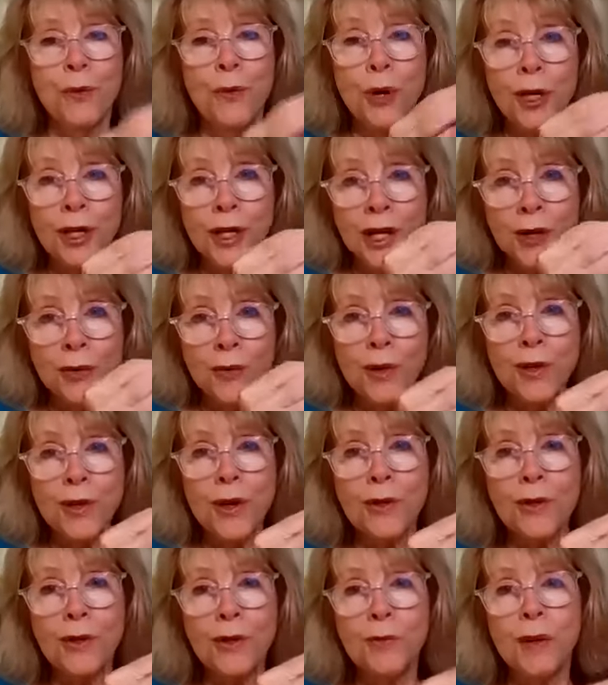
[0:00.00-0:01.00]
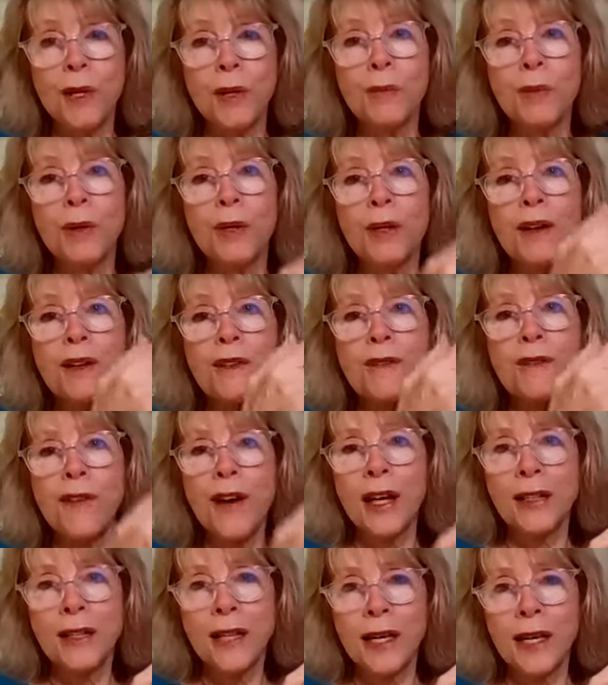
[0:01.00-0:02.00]
working with other people
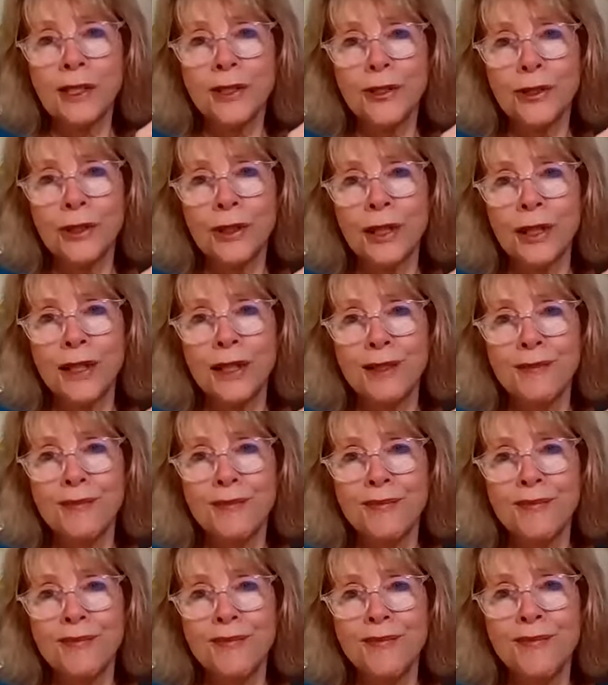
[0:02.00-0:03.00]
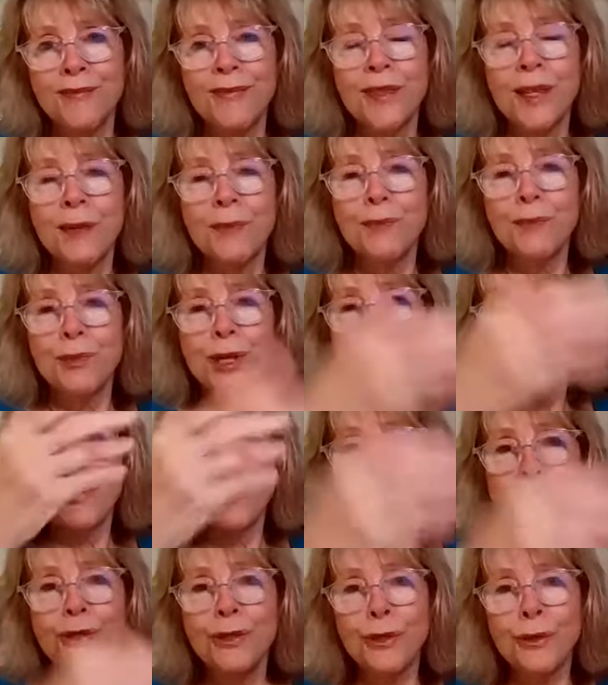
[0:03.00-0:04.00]
financially. It
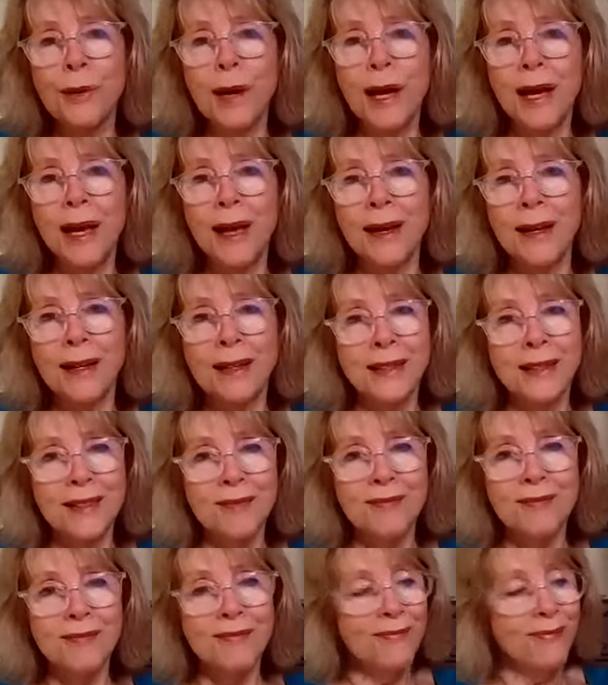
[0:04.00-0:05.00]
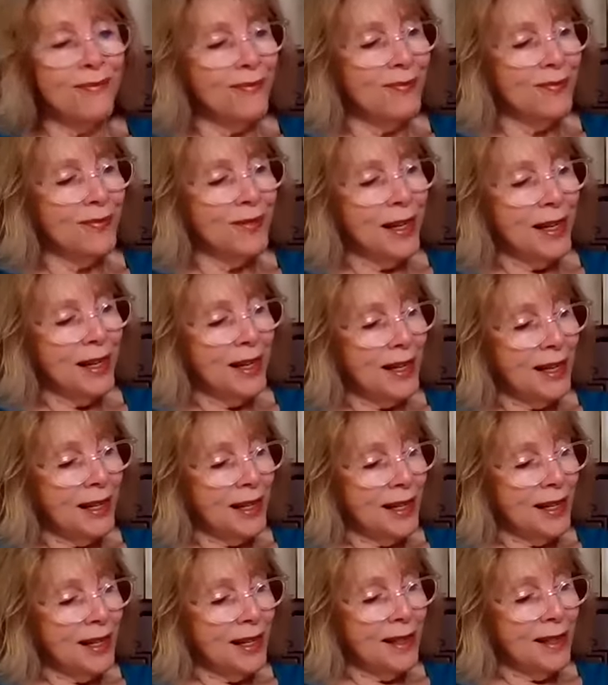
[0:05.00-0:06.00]
brings it to a head.
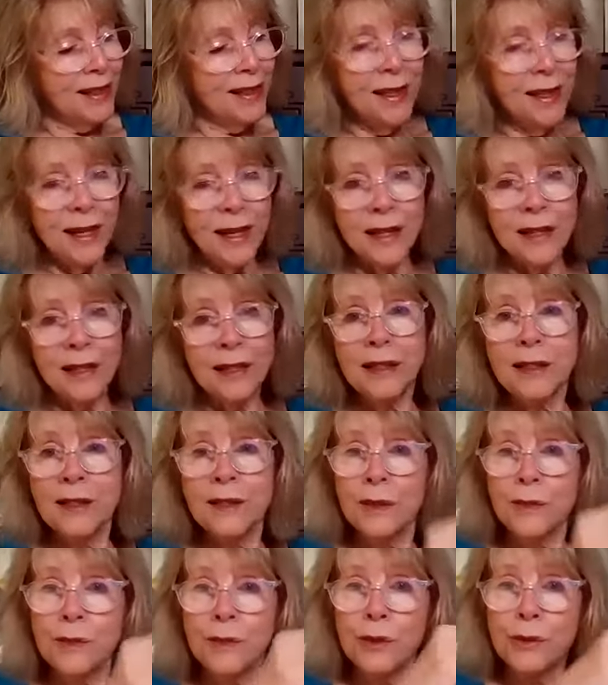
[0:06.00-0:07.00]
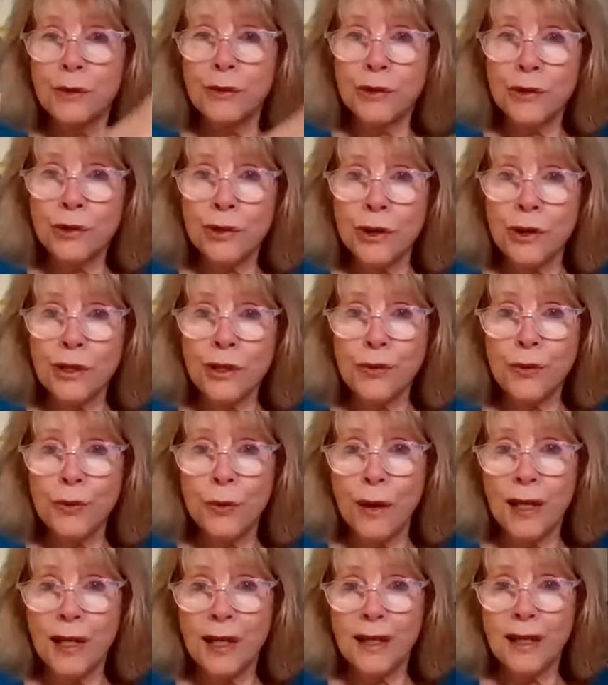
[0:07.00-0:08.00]
Then the moon starts
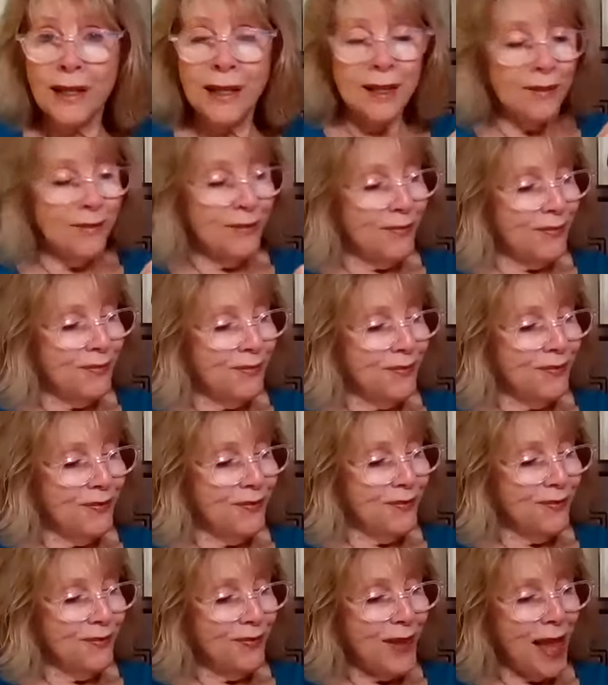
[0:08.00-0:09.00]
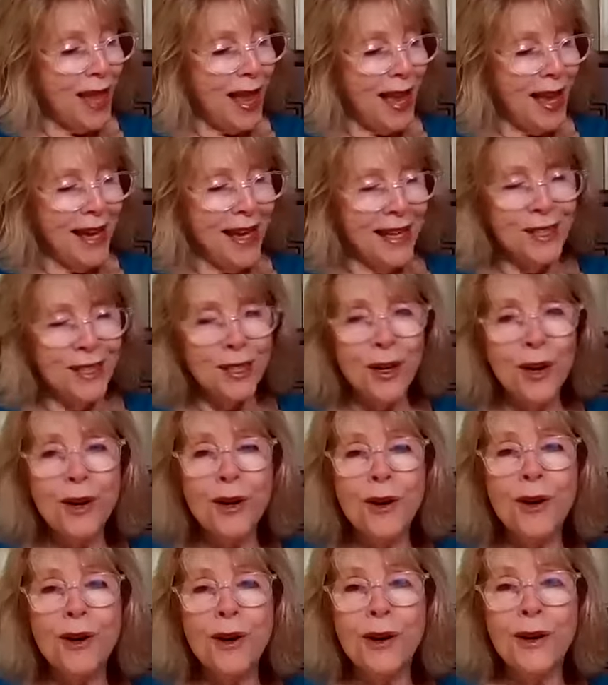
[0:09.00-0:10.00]
waning, and
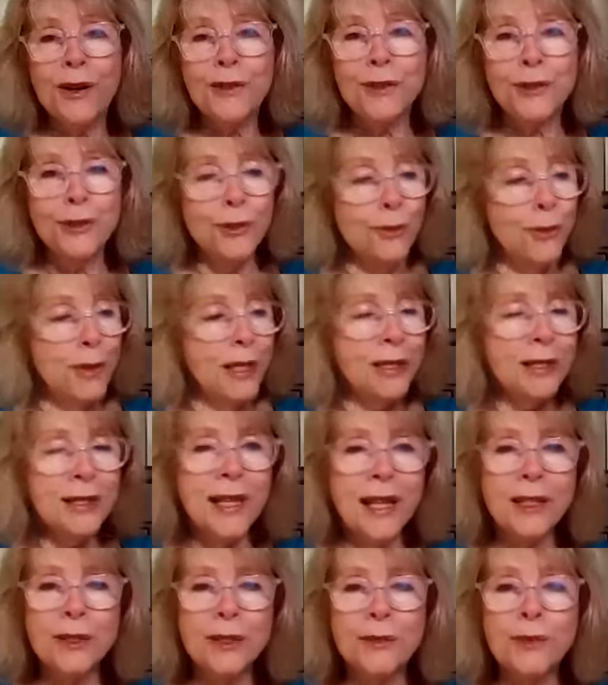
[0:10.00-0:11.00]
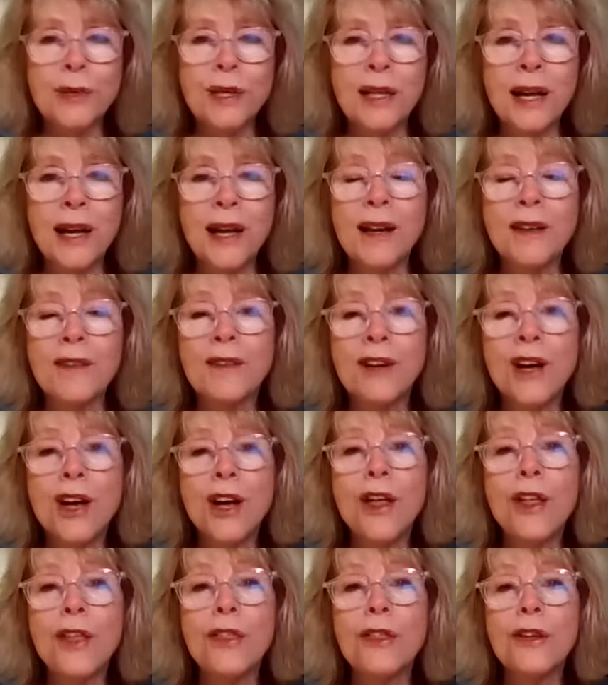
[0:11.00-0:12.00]
2 weeks later we have
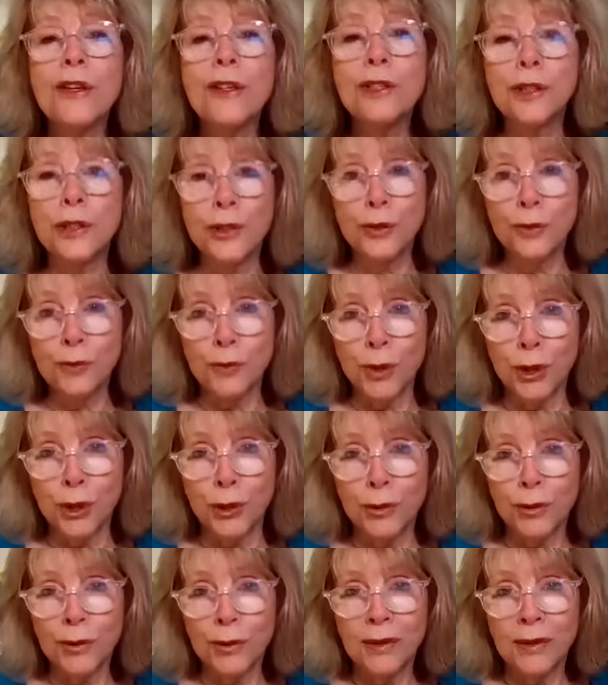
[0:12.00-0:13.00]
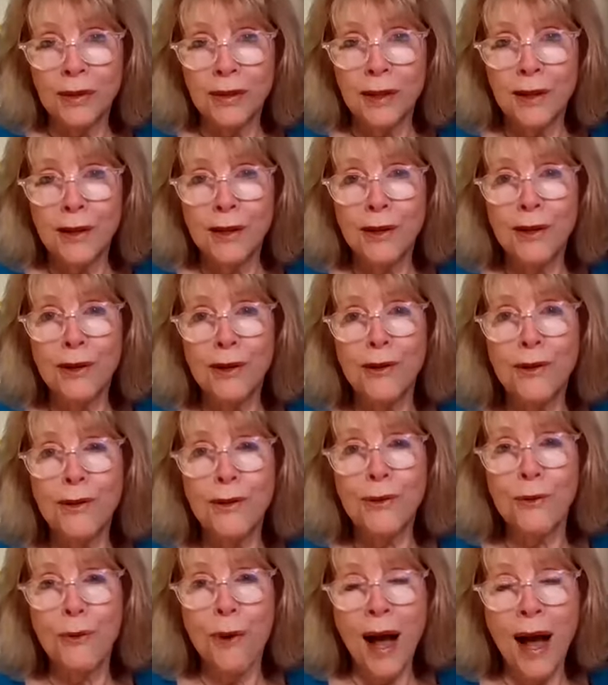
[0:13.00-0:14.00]
the new moon.
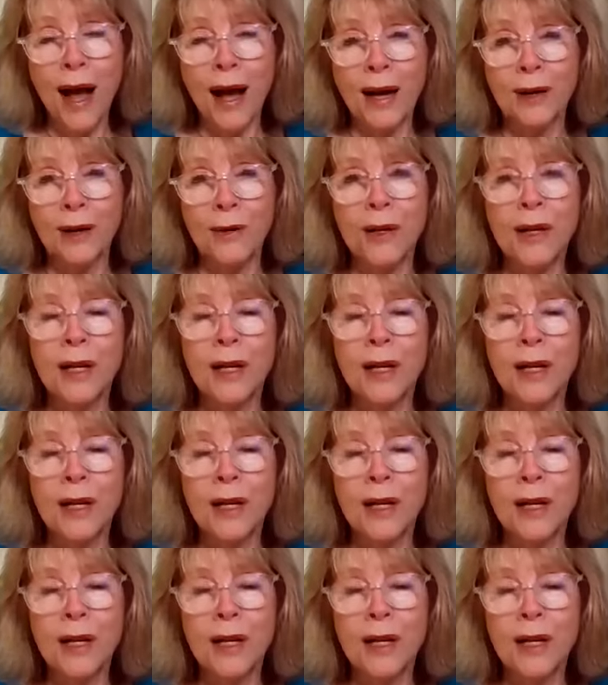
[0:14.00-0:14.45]
Oh, wow.